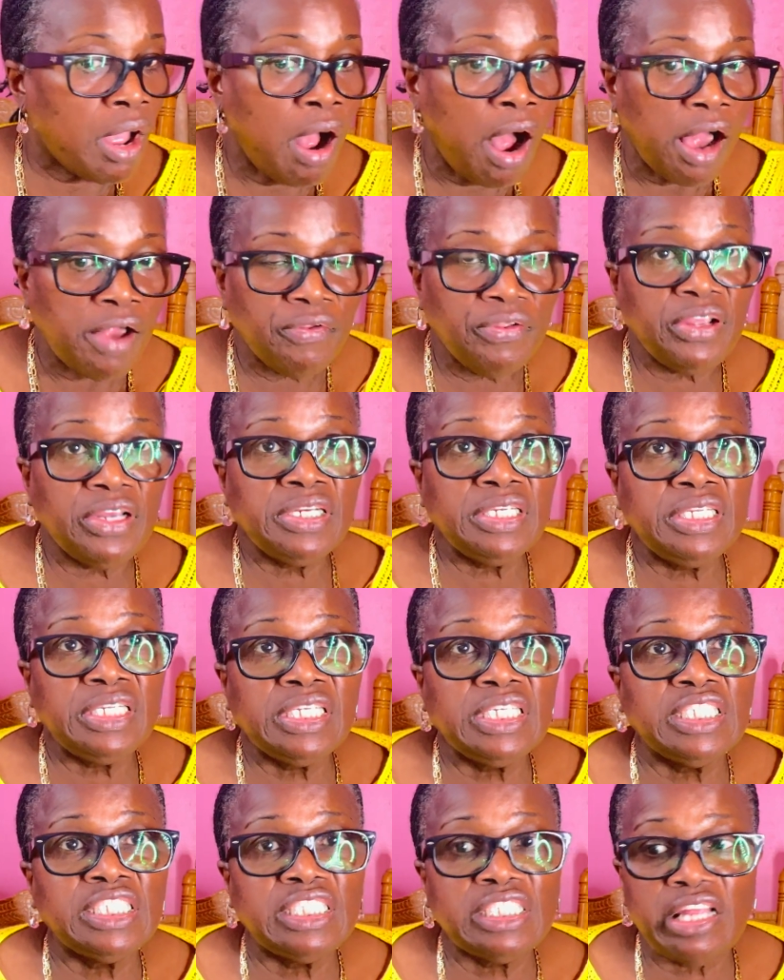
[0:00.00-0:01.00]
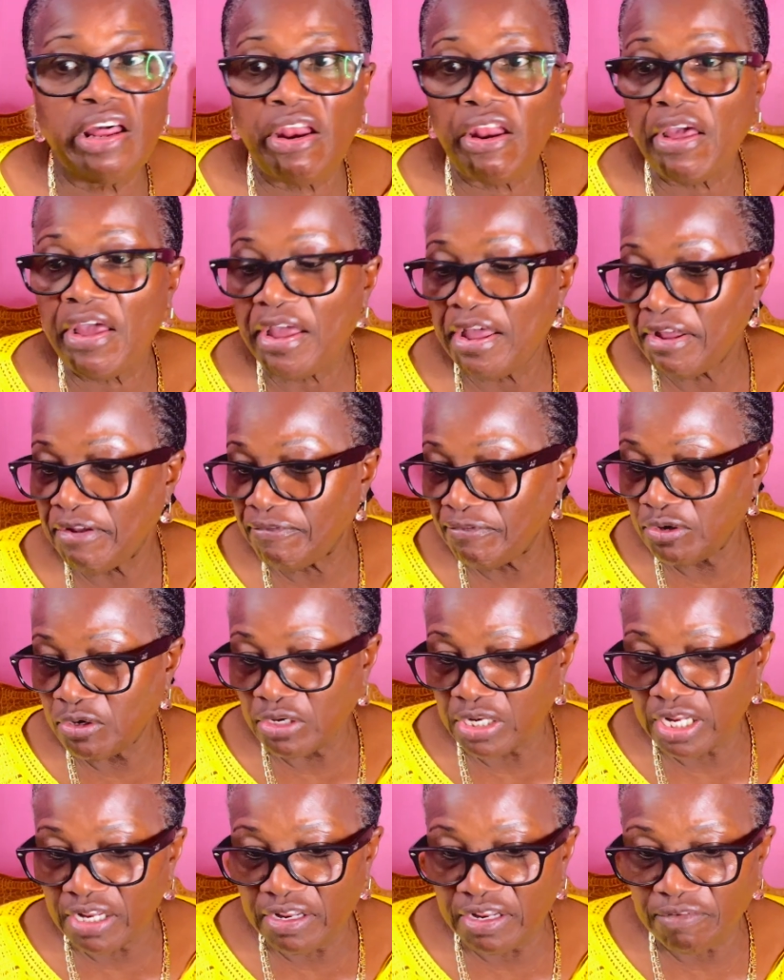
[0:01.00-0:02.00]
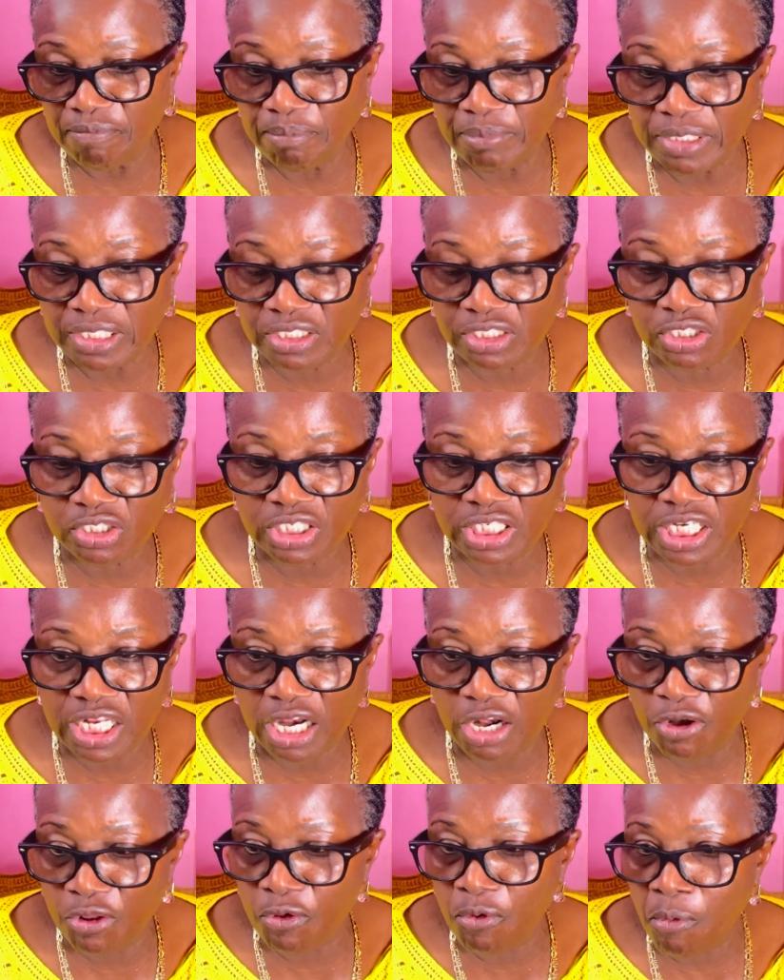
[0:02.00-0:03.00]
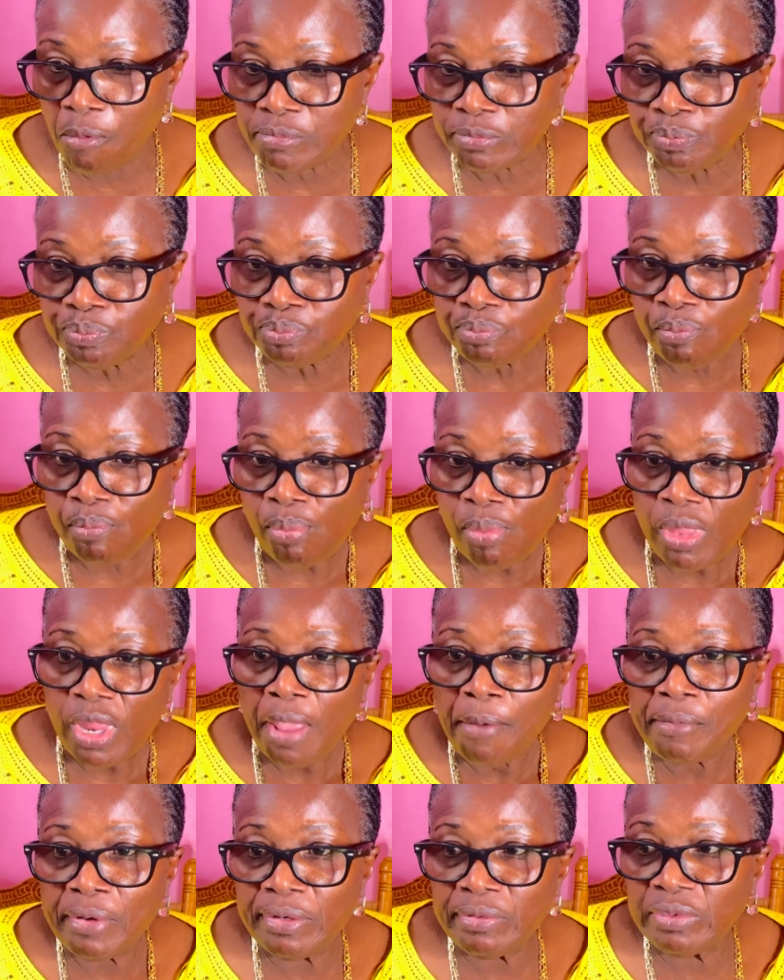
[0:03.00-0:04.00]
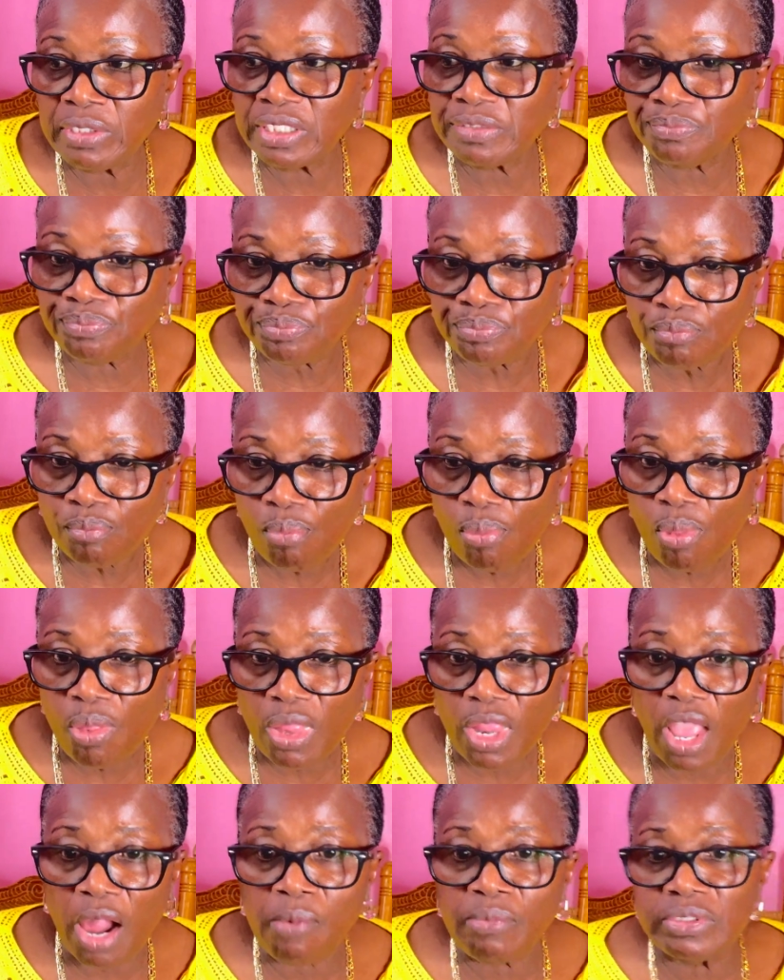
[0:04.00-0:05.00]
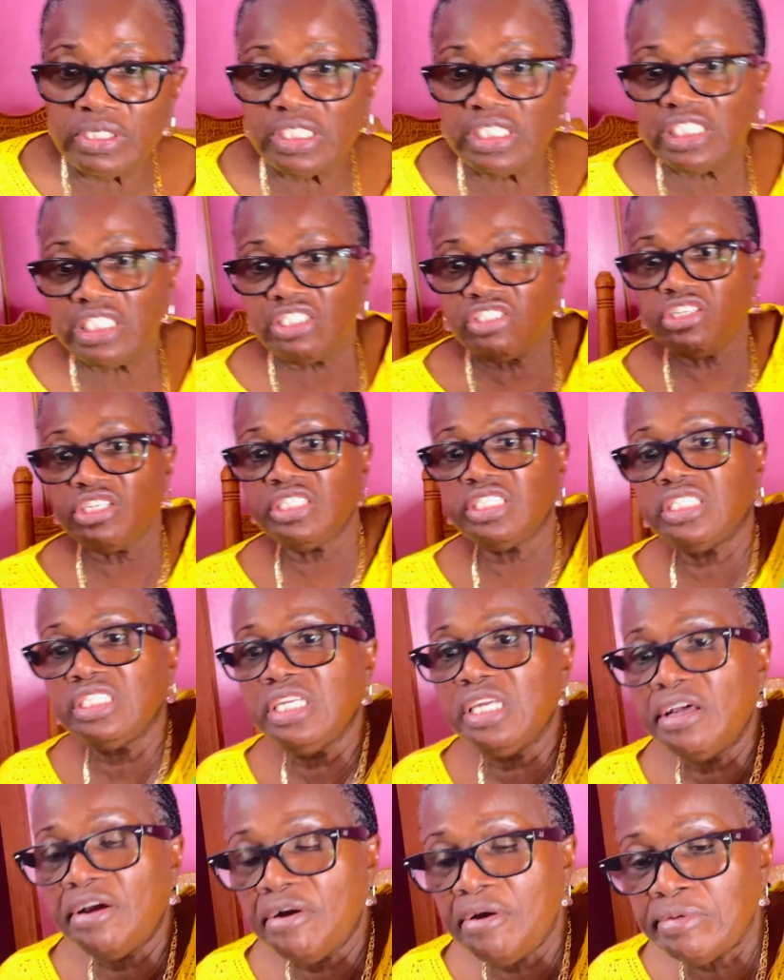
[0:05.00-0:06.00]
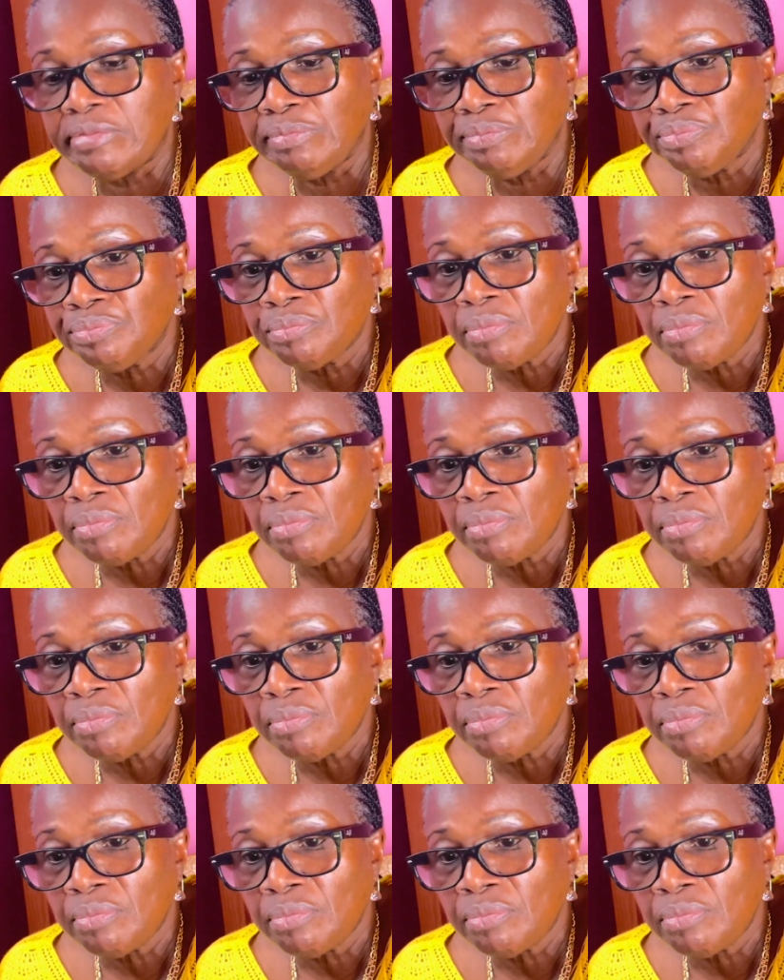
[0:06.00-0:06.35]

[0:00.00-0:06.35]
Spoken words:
Is there anything else that I have missed to tell you? Well, this is just the